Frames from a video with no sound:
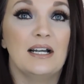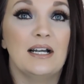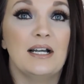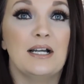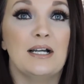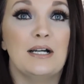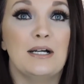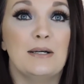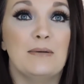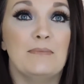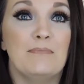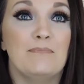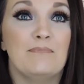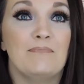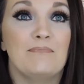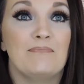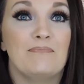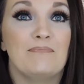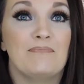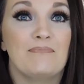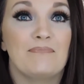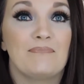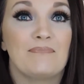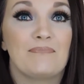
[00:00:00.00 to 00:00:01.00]
Um,
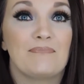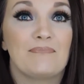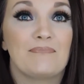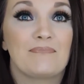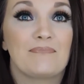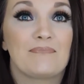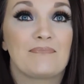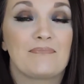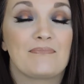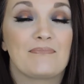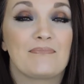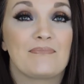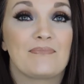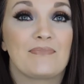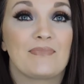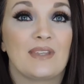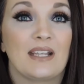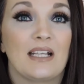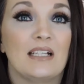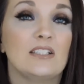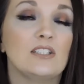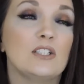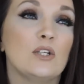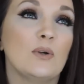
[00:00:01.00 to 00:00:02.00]

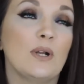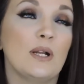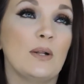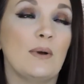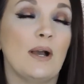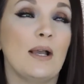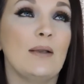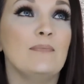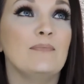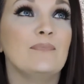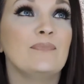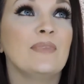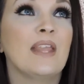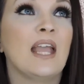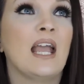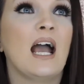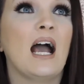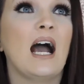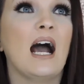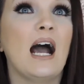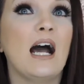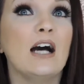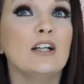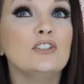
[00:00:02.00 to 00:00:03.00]
so, anyway,
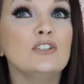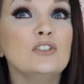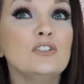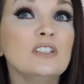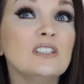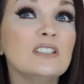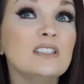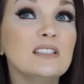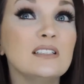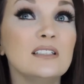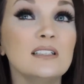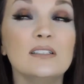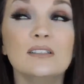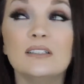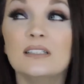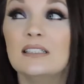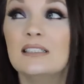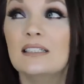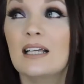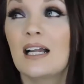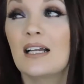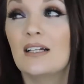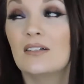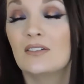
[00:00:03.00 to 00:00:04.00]
I'll do the
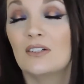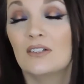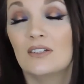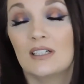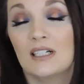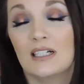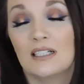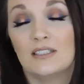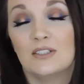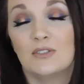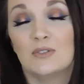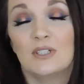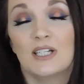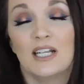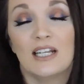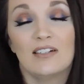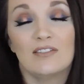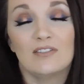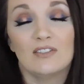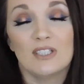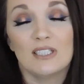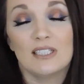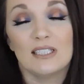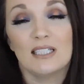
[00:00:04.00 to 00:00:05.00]
series. I don't know that I'll do it
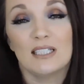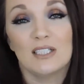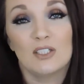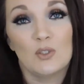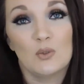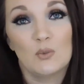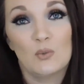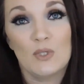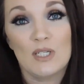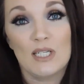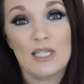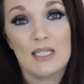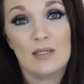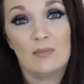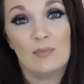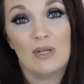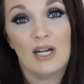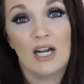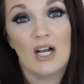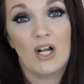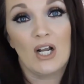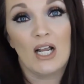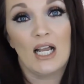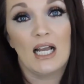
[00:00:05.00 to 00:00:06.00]
every single week,
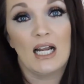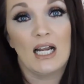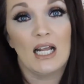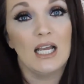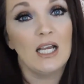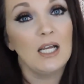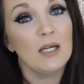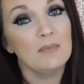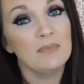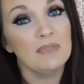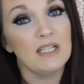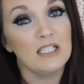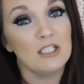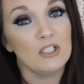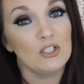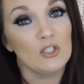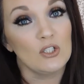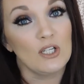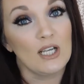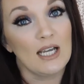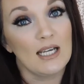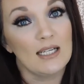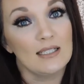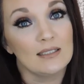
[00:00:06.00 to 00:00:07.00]
but I'll kind of update
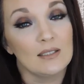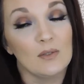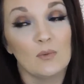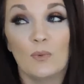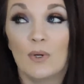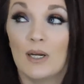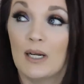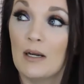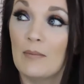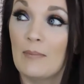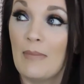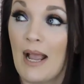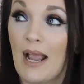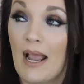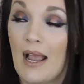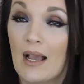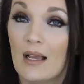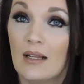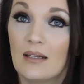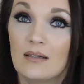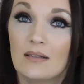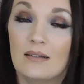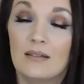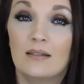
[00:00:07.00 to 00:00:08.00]
you guys on where I'm
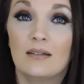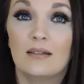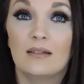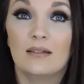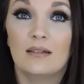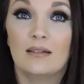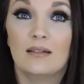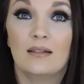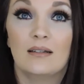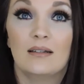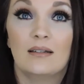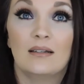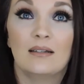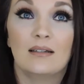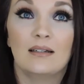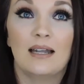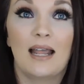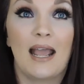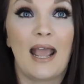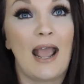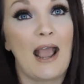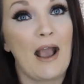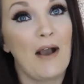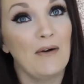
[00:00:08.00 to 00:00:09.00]
at and
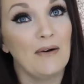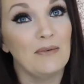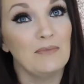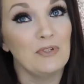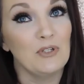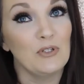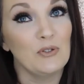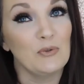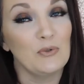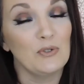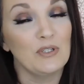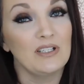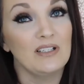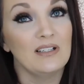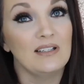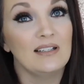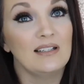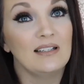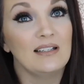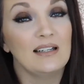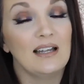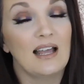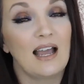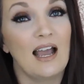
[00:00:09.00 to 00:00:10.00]
how I'm doing.
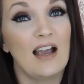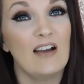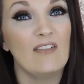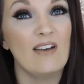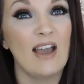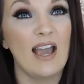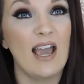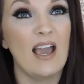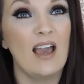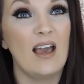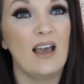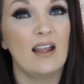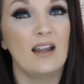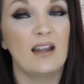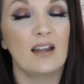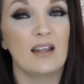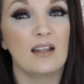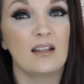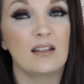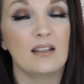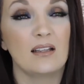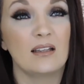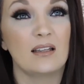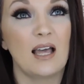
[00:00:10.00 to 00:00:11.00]
I've had
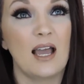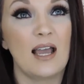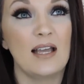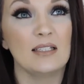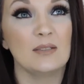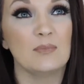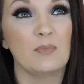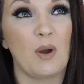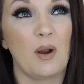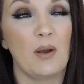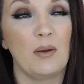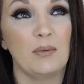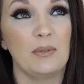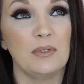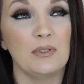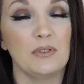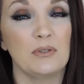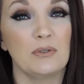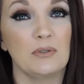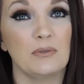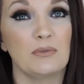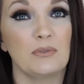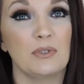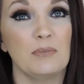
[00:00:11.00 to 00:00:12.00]
the last probably
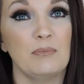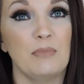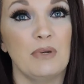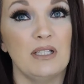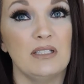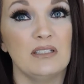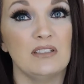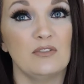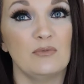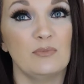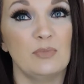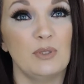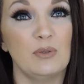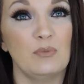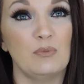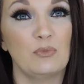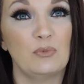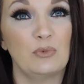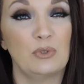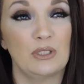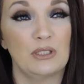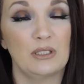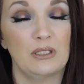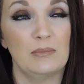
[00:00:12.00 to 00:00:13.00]
two or three months have been
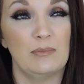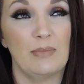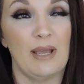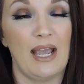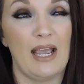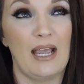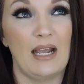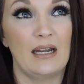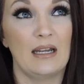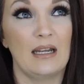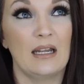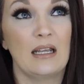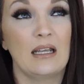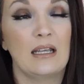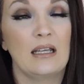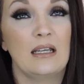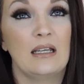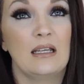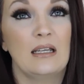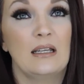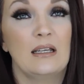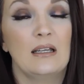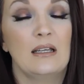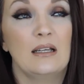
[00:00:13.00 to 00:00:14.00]
really bad.
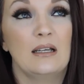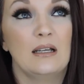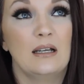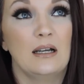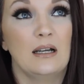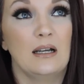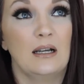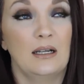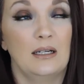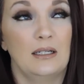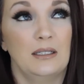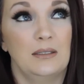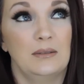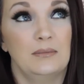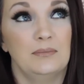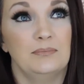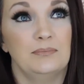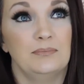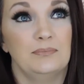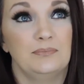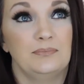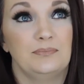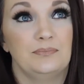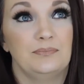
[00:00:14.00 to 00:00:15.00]
Um,